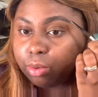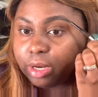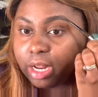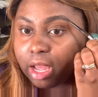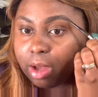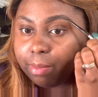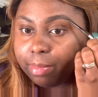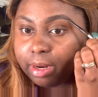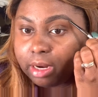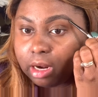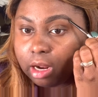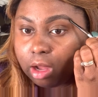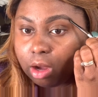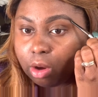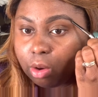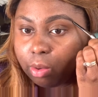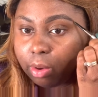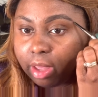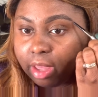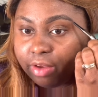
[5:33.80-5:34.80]
down
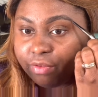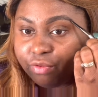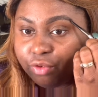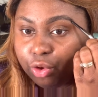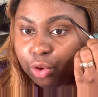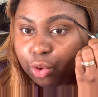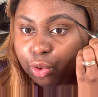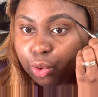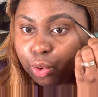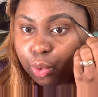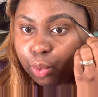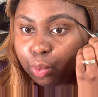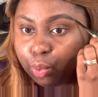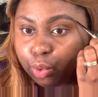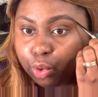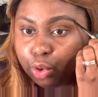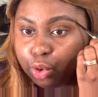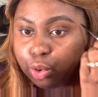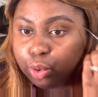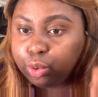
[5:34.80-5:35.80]
below if you
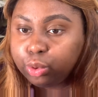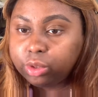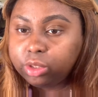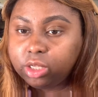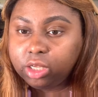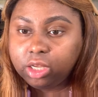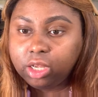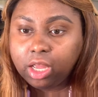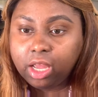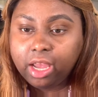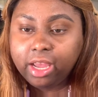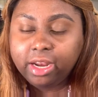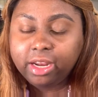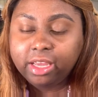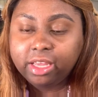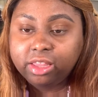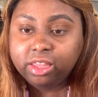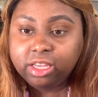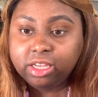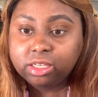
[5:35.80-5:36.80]
use the, any
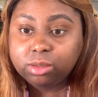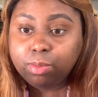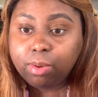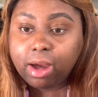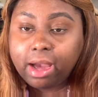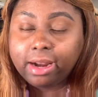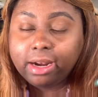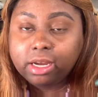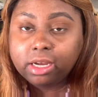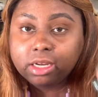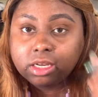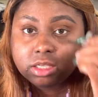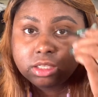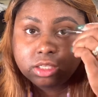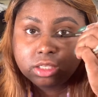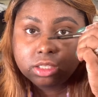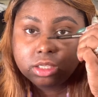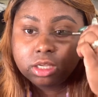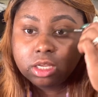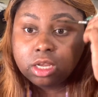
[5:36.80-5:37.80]
of these
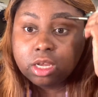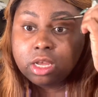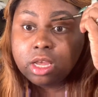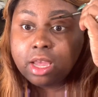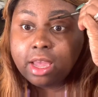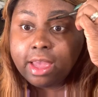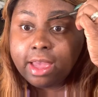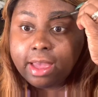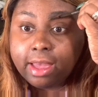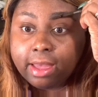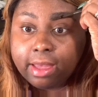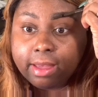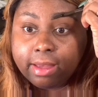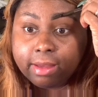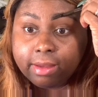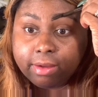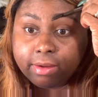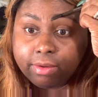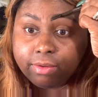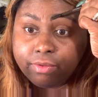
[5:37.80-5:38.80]
products
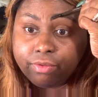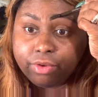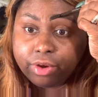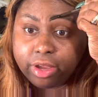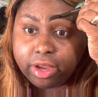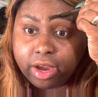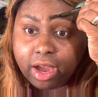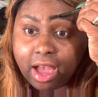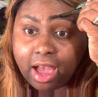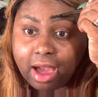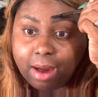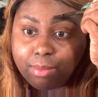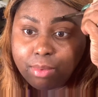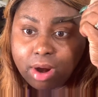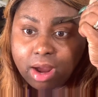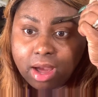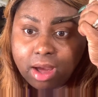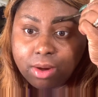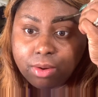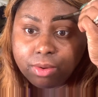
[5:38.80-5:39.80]
for your
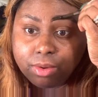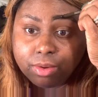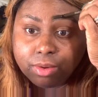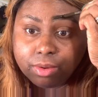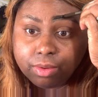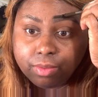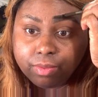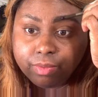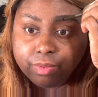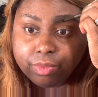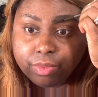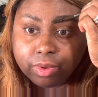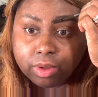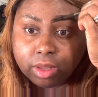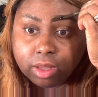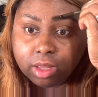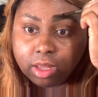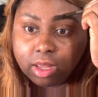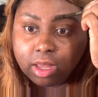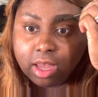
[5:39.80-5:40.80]
eyebrow.
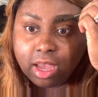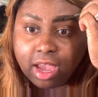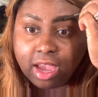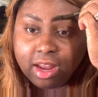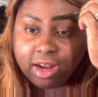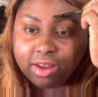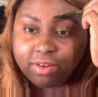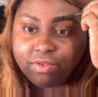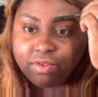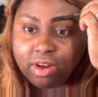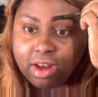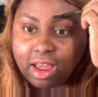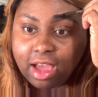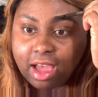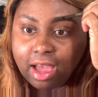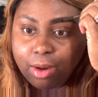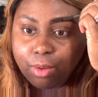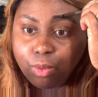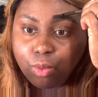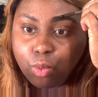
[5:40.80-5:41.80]
And if
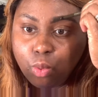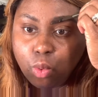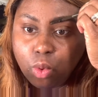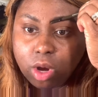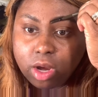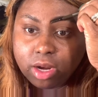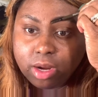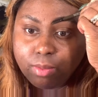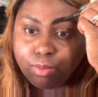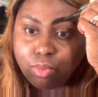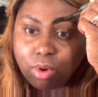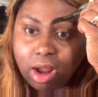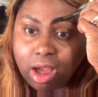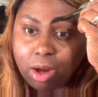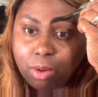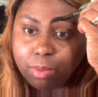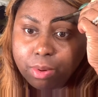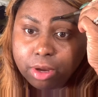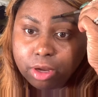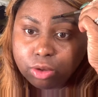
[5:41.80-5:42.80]
not, what
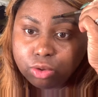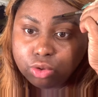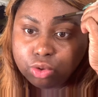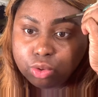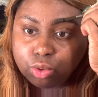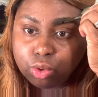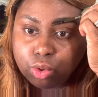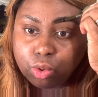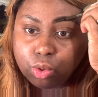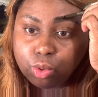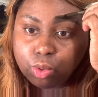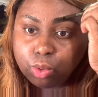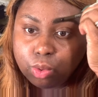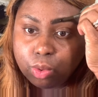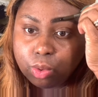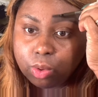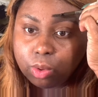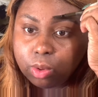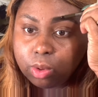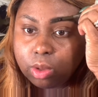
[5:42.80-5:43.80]
brow pencil
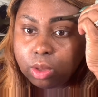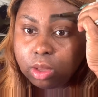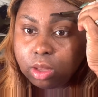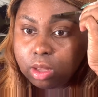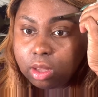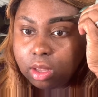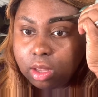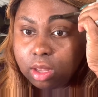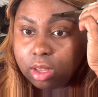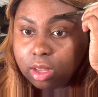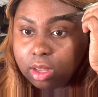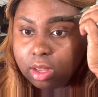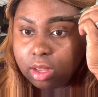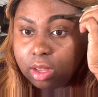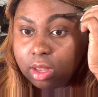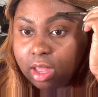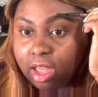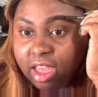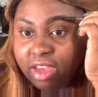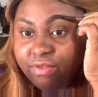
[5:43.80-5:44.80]

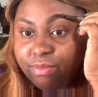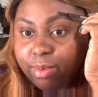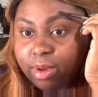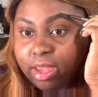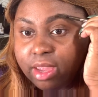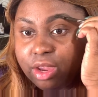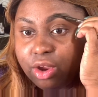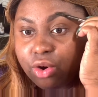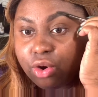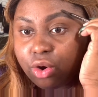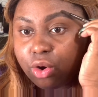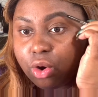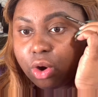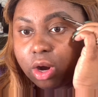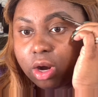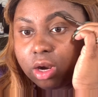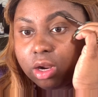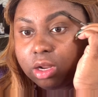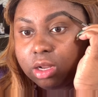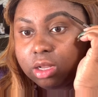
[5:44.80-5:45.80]
have been
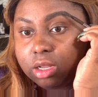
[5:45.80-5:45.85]
your